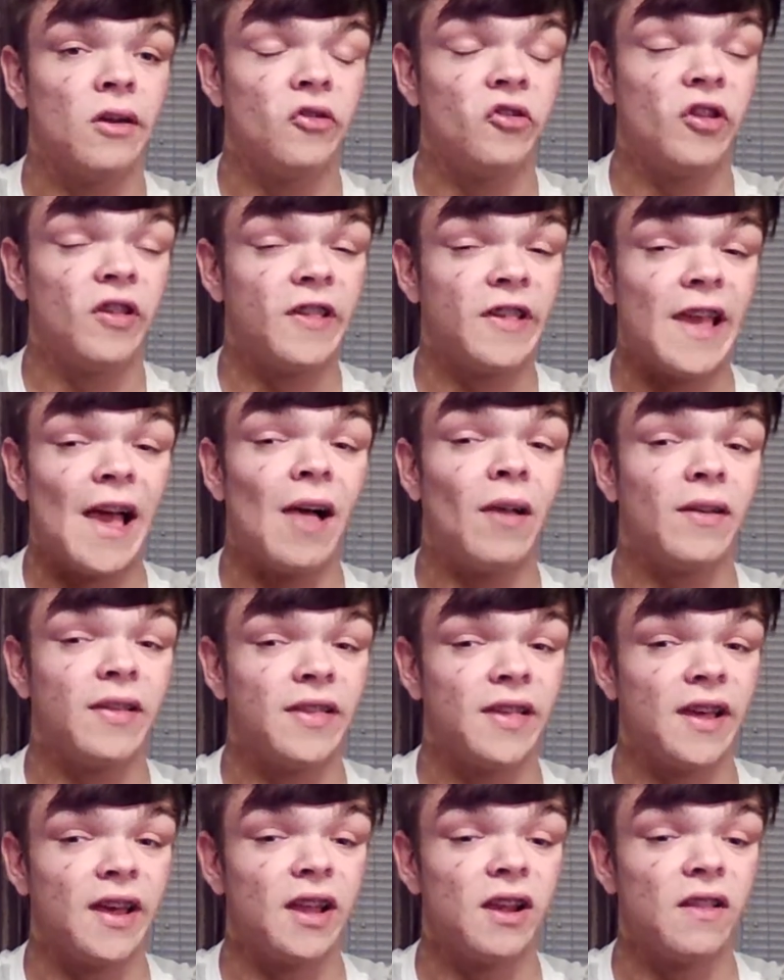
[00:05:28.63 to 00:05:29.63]
She's
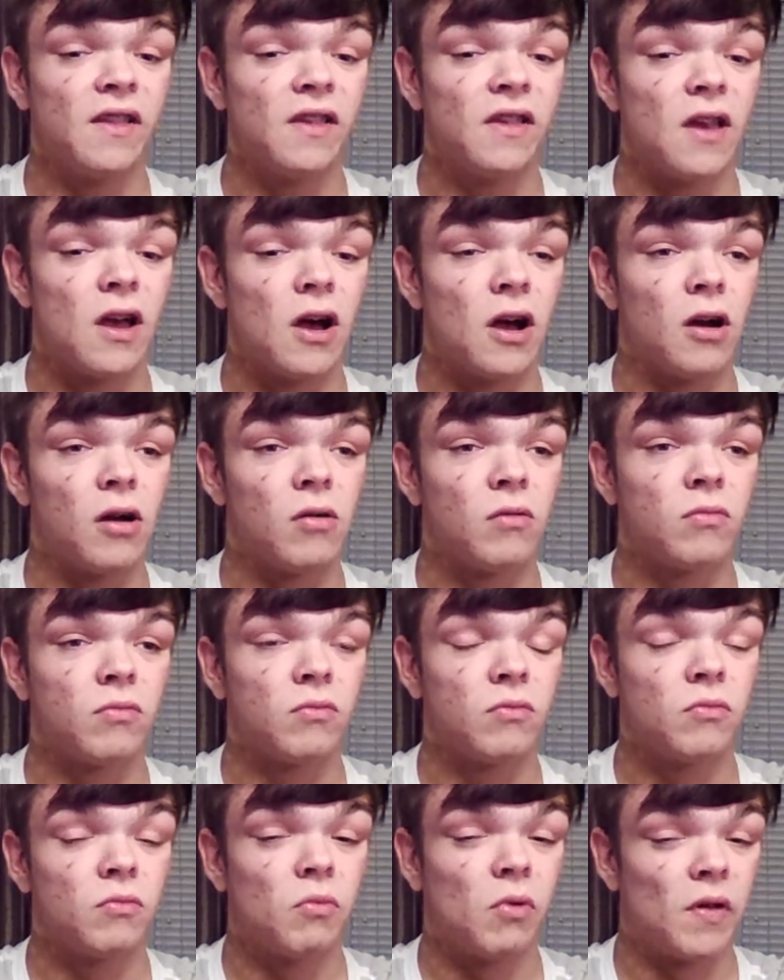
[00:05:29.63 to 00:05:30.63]
talented, so
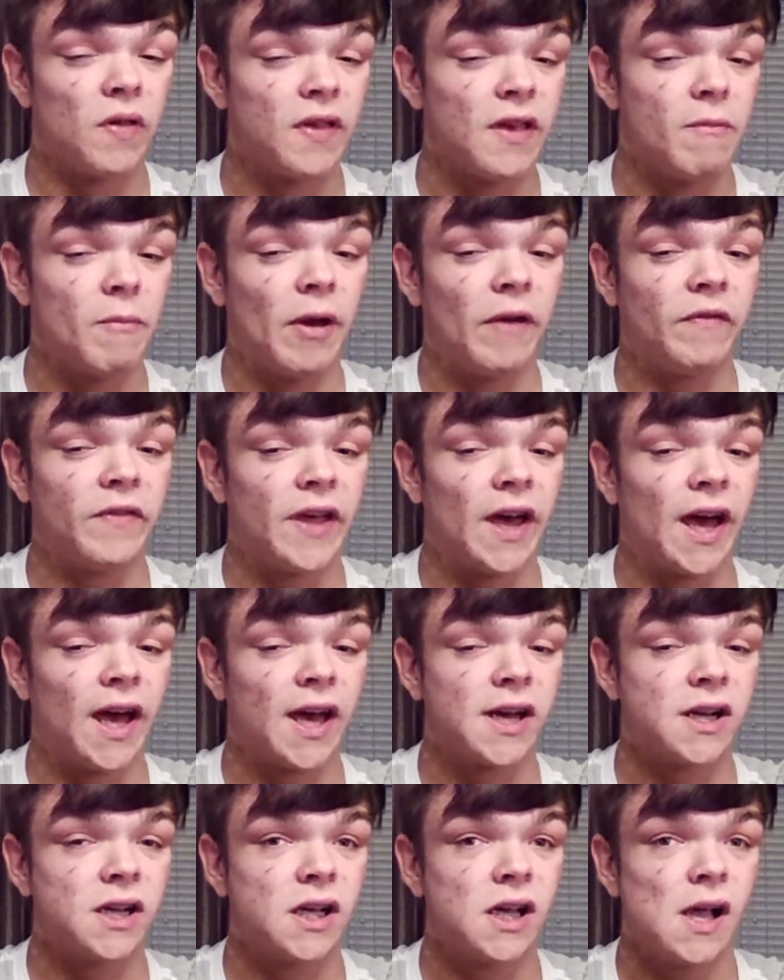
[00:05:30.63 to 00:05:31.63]
we'll see about
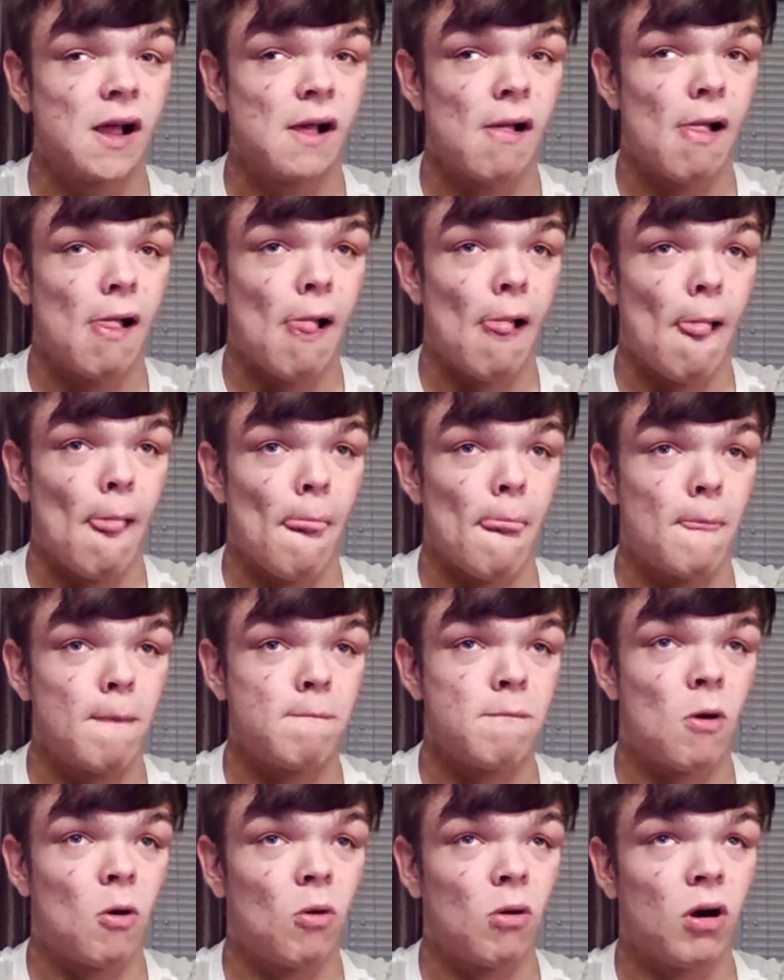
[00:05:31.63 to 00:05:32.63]
that
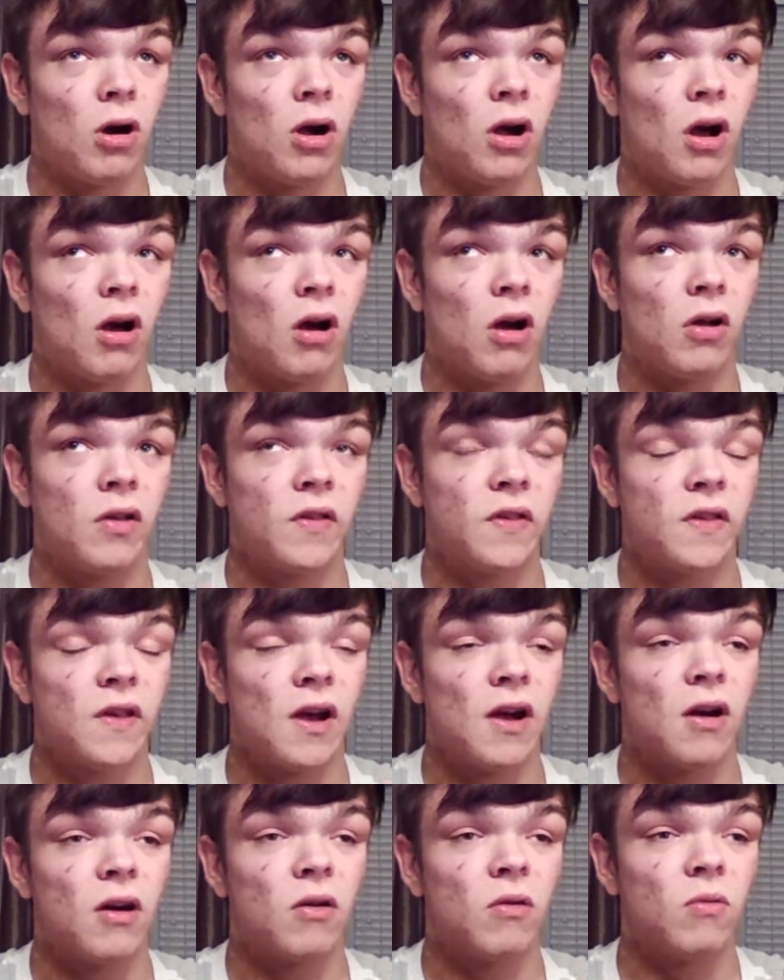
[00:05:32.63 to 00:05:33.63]
more.
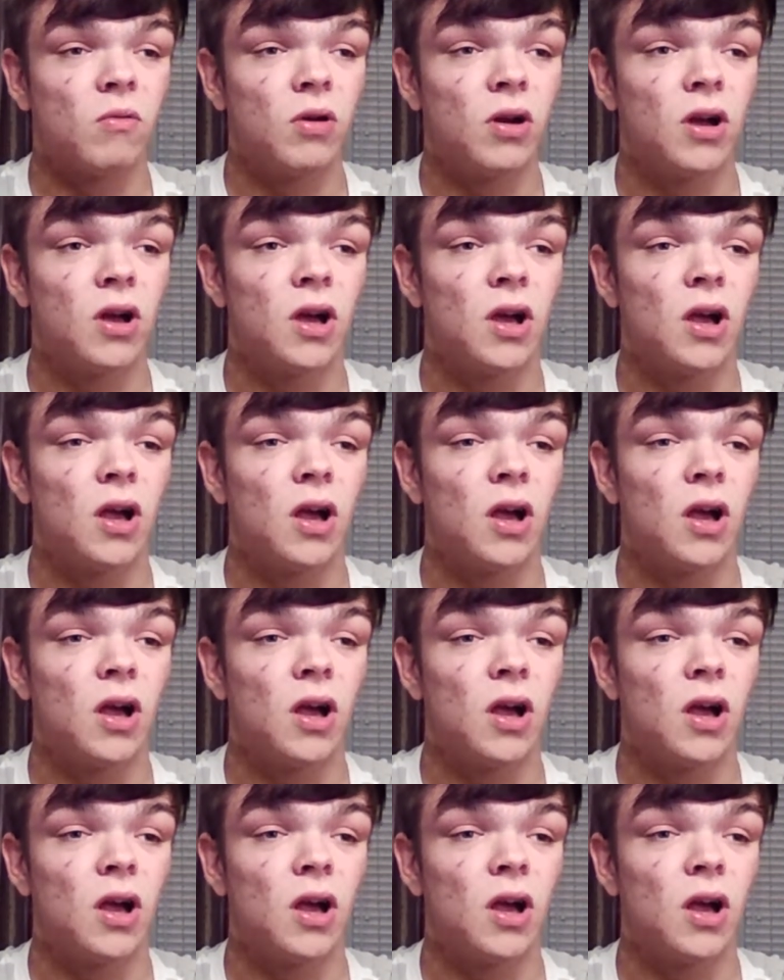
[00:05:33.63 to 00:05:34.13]
So,